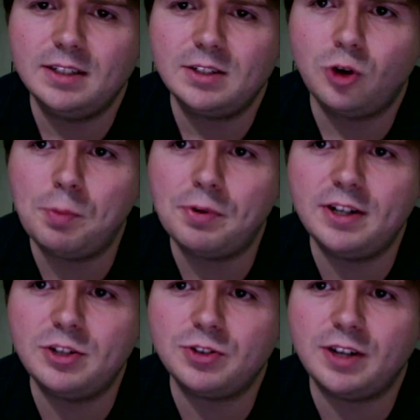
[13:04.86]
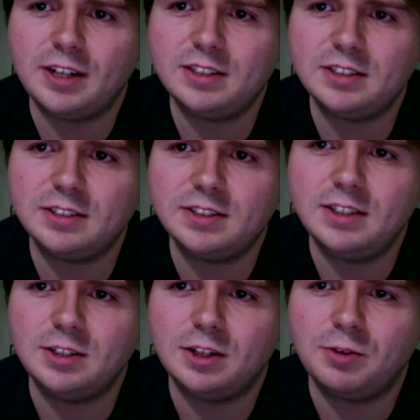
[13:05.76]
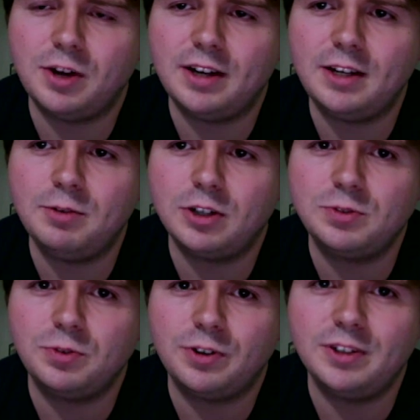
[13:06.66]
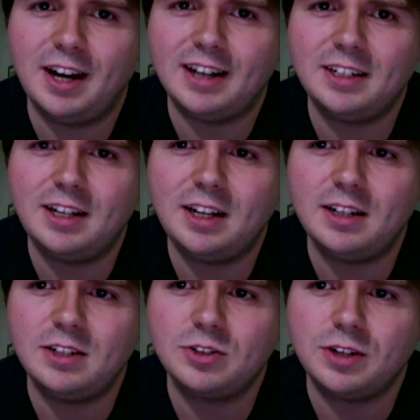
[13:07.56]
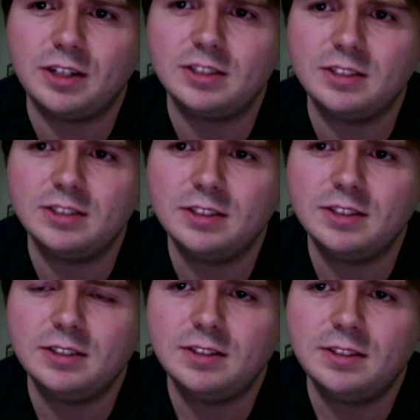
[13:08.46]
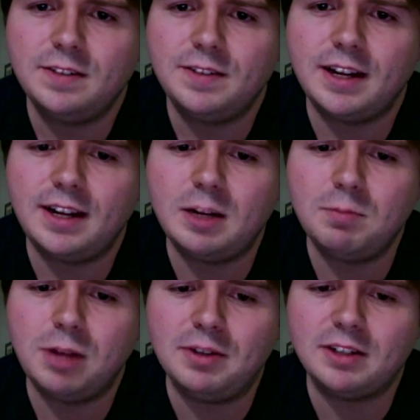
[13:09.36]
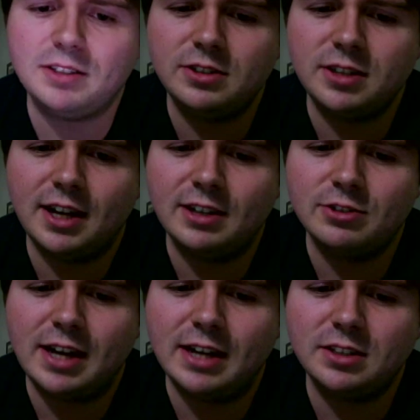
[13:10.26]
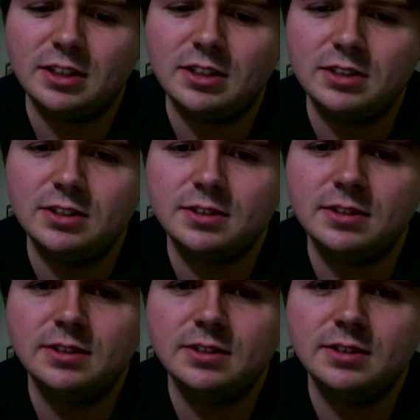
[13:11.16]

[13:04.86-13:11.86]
Corporate interests are what he works for, not Canadian interests. The Canadian public do not grasp this.